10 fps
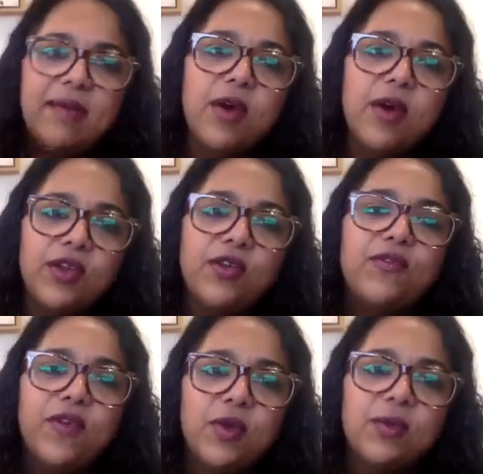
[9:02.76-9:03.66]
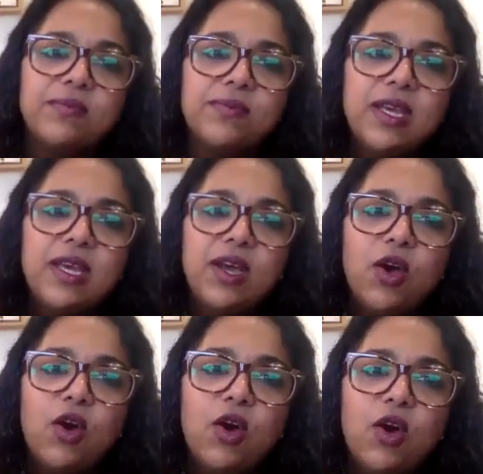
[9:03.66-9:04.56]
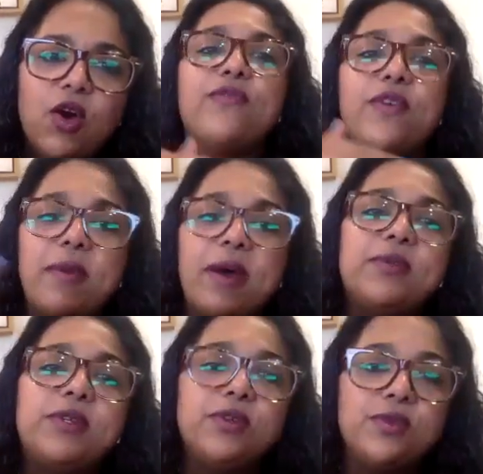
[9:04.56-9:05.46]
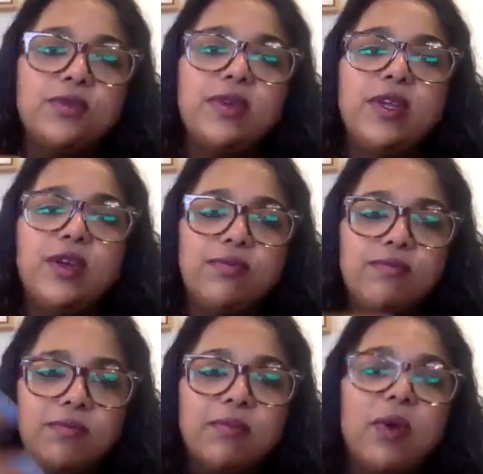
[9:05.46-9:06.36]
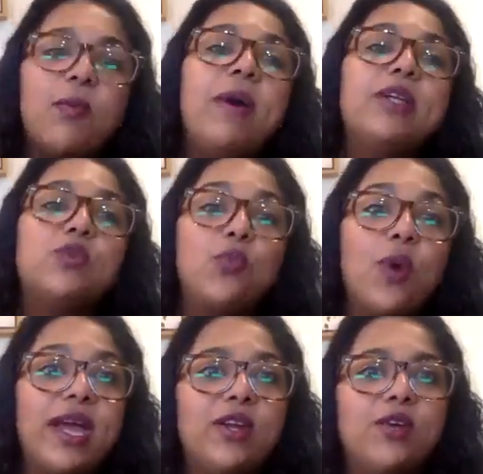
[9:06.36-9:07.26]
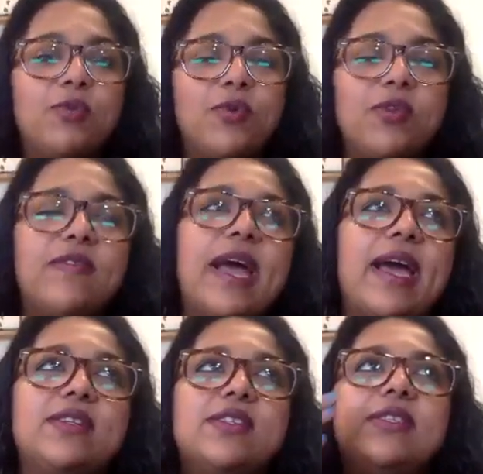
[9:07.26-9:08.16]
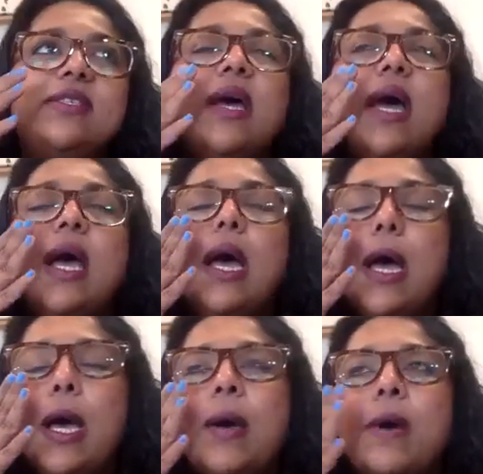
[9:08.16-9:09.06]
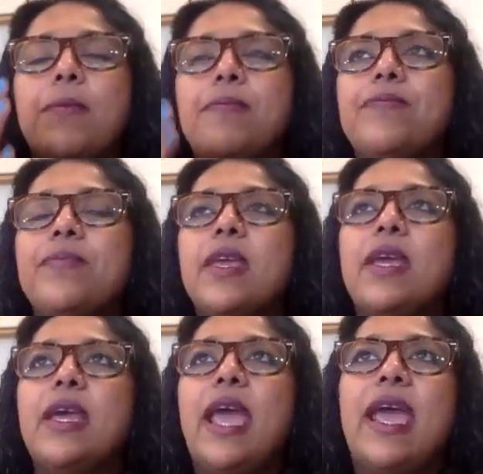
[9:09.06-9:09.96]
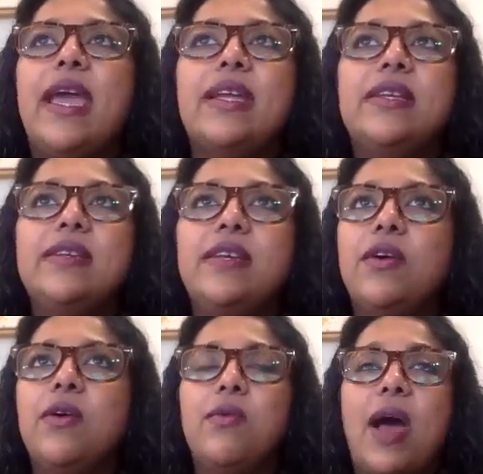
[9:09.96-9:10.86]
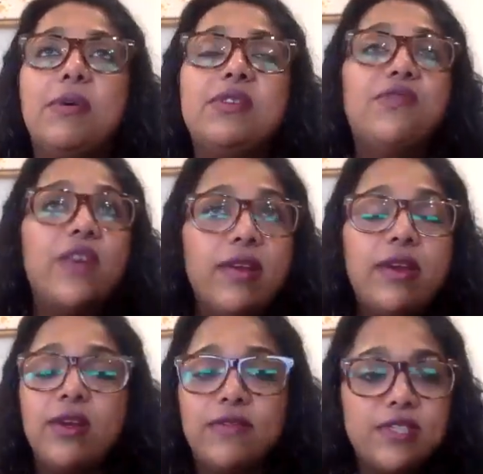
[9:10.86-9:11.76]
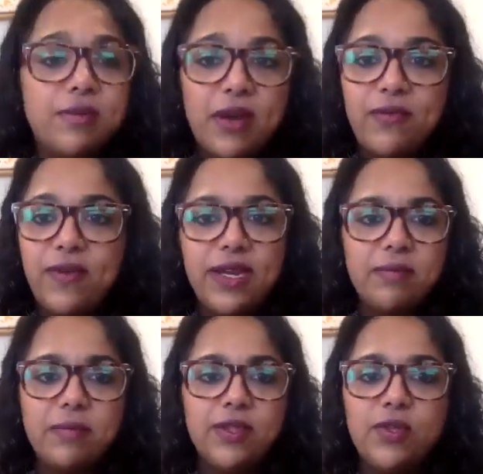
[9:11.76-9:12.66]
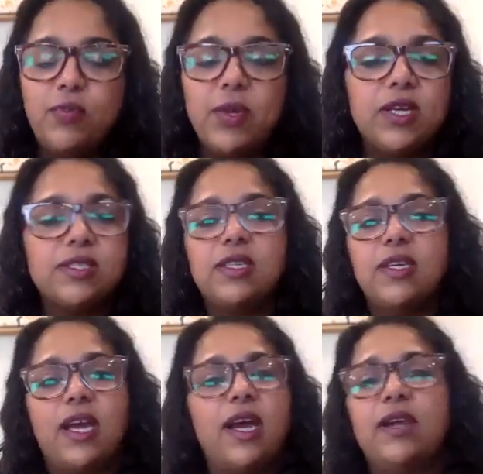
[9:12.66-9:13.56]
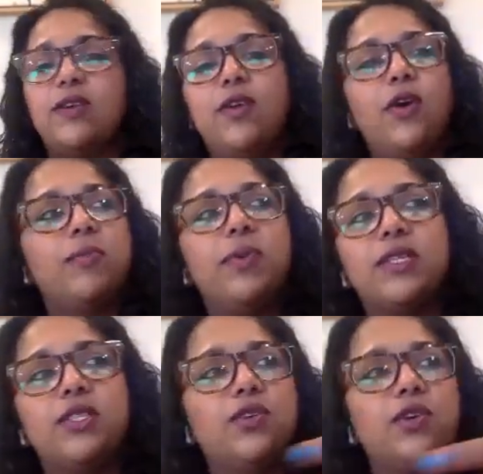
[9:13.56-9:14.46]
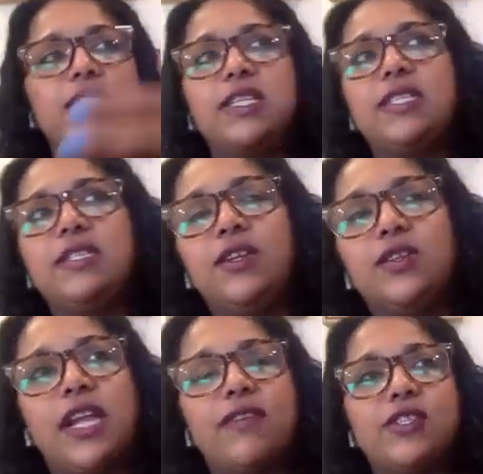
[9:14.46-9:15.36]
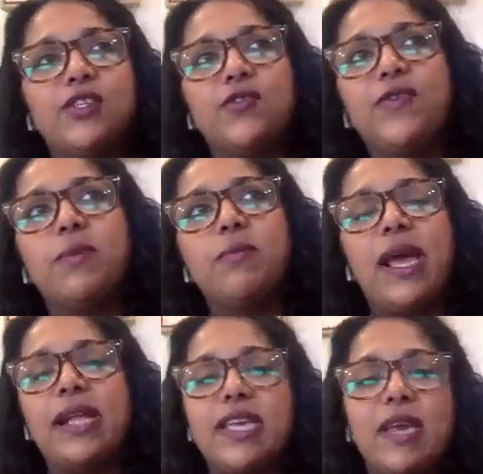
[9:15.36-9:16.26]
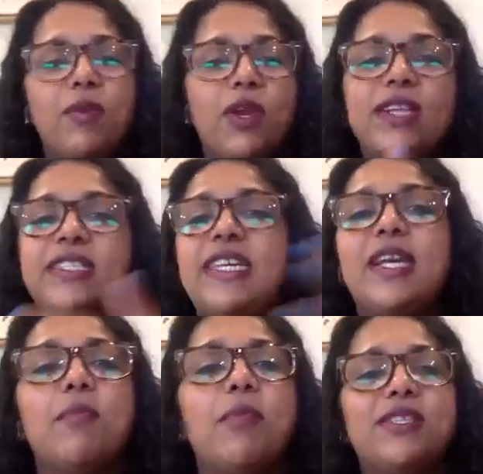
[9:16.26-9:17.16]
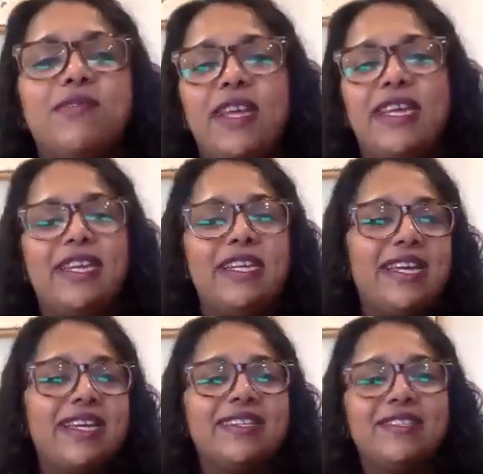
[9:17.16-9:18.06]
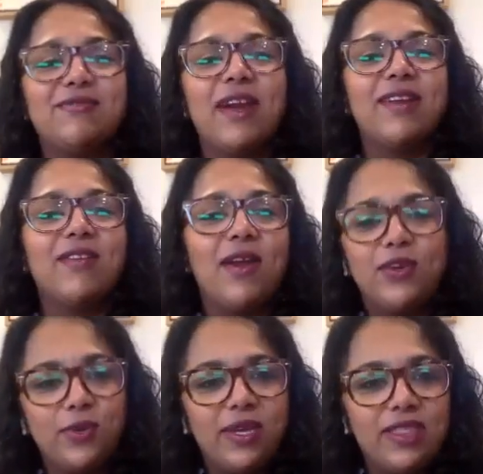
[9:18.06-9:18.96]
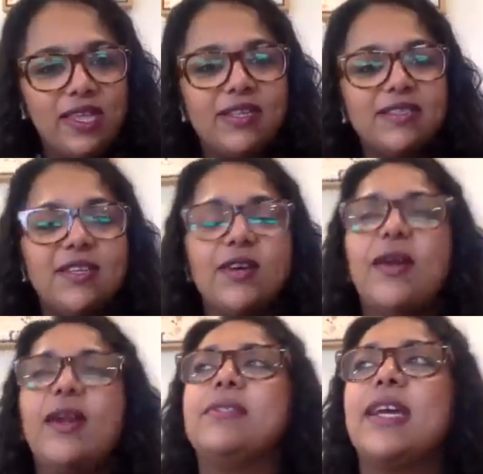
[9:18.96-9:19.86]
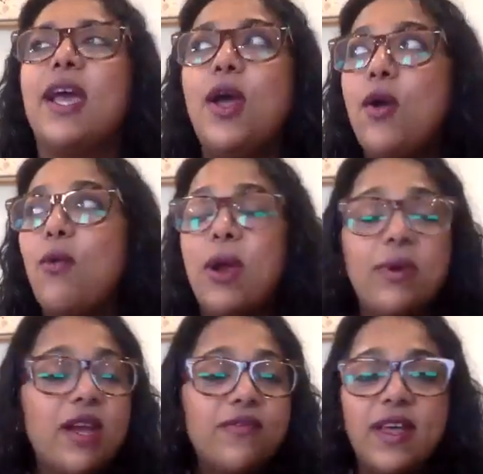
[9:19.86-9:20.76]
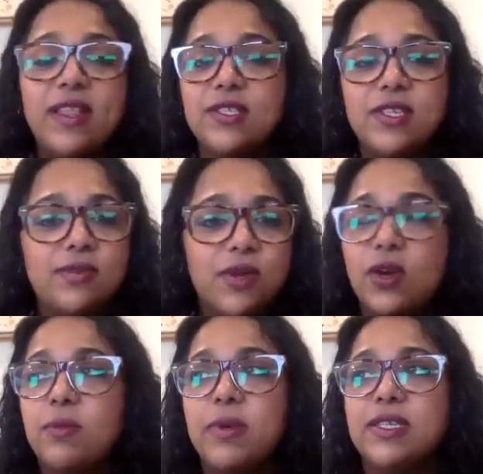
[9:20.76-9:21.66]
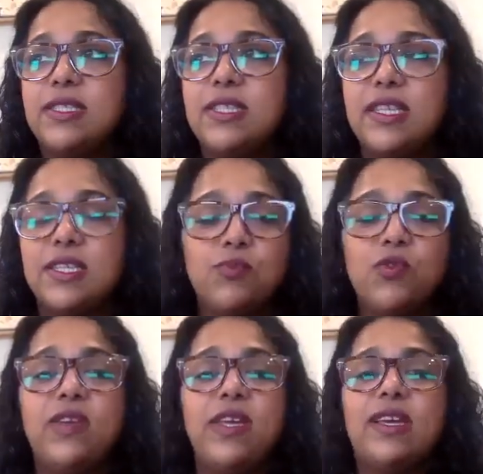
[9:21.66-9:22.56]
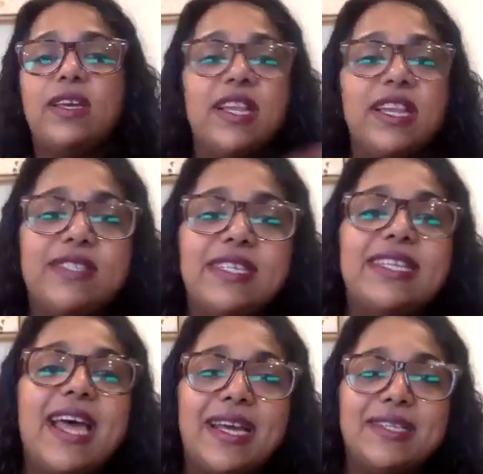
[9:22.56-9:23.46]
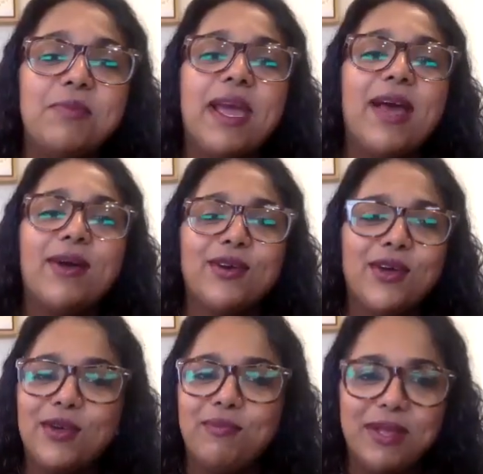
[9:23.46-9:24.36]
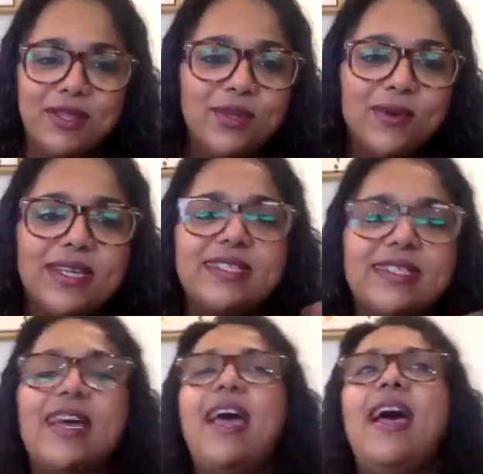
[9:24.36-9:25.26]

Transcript: name on your film opens your film up to a much wider pool of actors. And I was very nervous about finding Bindu because I don't know, because you look at the television or film landscape, you're not seeing a bunch of Indian kids running around doing things, and I was like, where are we going to find this girl? Because this movie lives and dies by how good Bindu is.